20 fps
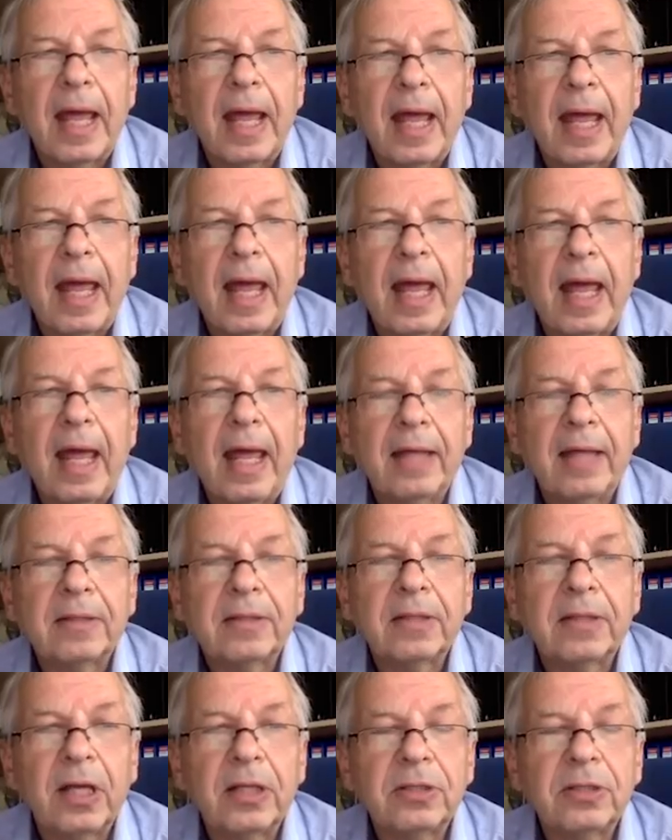And
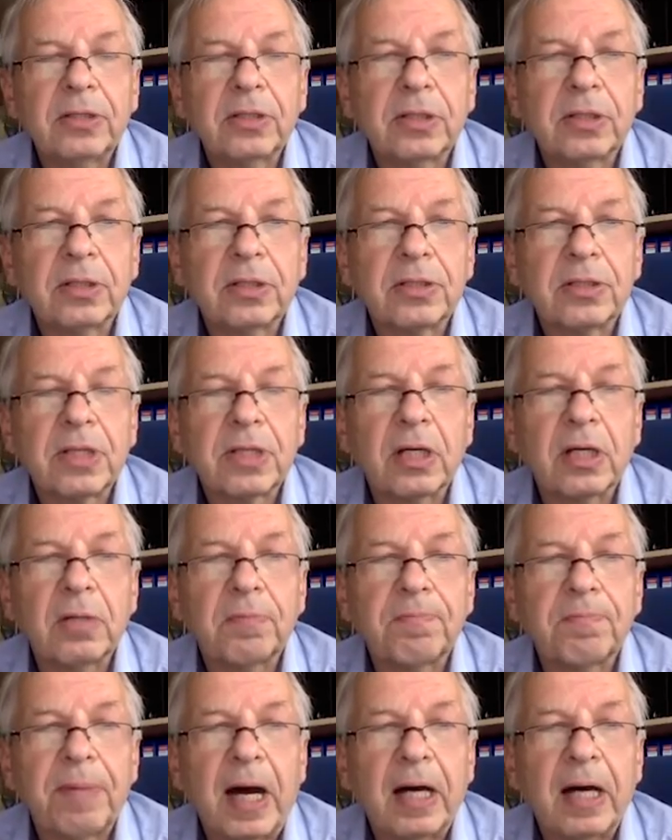the
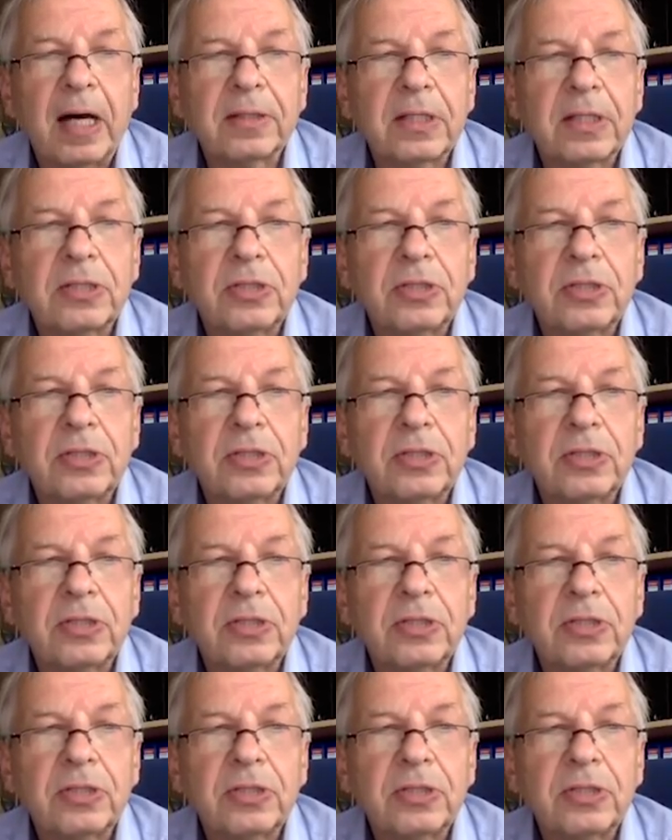second part is,